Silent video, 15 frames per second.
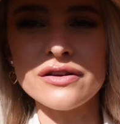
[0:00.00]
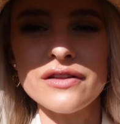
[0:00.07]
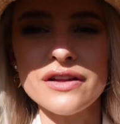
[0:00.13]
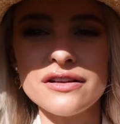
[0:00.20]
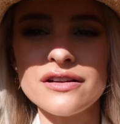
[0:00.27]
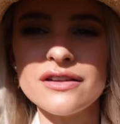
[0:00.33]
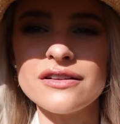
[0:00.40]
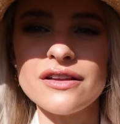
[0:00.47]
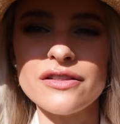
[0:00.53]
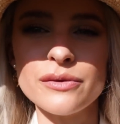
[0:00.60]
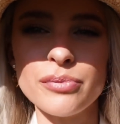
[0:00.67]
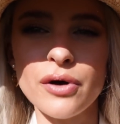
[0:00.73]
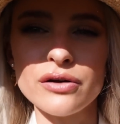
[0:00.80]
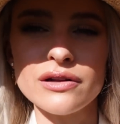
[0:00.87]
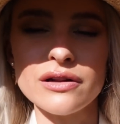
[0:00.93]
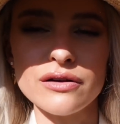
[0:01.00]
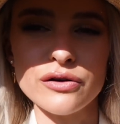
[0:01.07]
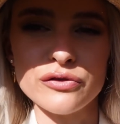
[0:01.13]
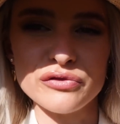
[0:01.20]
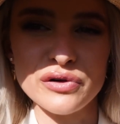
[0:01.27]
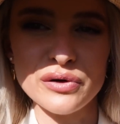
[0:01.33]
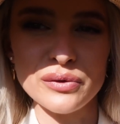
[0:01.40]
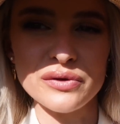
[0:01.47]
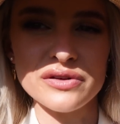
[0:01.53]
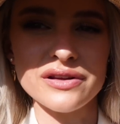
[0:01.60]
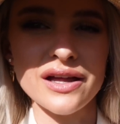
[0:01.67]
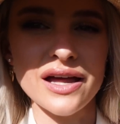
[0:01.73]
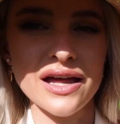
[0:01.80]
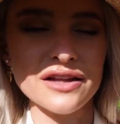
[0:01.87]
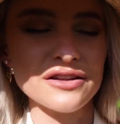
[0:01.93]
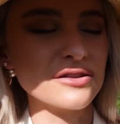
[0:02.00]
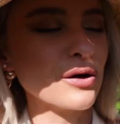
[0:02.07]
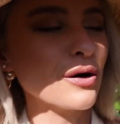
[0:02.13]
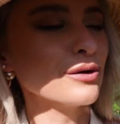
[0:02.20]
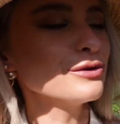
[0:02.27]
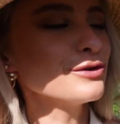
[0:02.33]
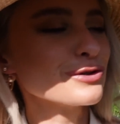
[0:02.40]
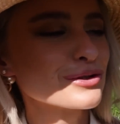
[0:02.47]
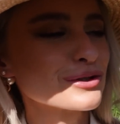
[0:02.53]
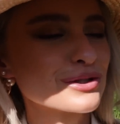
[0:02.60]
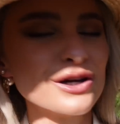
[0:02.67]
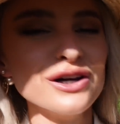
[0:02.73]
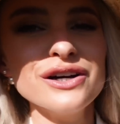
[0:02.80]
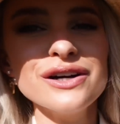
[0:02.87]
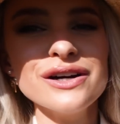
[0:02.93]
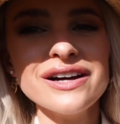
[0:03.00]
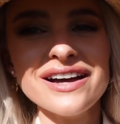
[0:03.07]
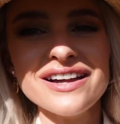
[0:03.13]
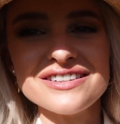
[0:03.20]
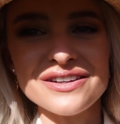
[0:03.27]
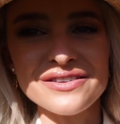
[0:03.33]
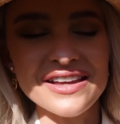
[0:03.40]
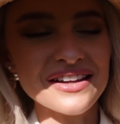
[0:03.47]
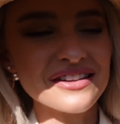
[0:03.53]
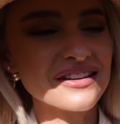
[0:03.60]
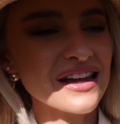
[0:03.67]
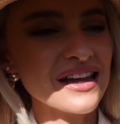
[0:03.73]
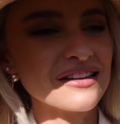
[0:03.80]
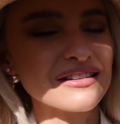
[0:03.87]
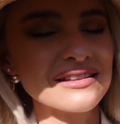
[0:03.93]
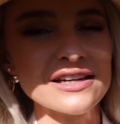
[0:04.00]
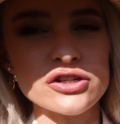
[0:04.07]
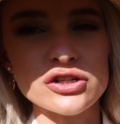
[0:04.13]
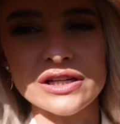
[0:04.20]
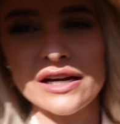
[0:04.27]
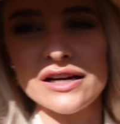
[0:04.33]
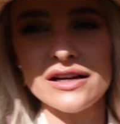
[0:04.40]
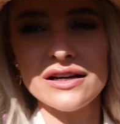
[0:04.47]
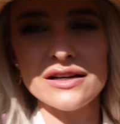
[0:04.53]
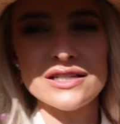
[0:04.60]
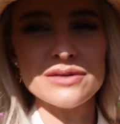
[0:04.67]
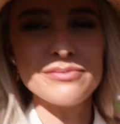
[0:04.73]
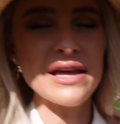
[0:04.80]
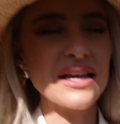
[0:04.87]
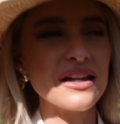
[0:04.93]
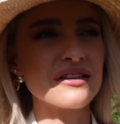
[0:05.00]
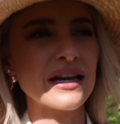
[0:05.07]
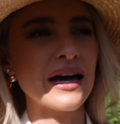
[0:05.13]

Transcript: So this is the bottle of rose essence. So this is literally, to me, it's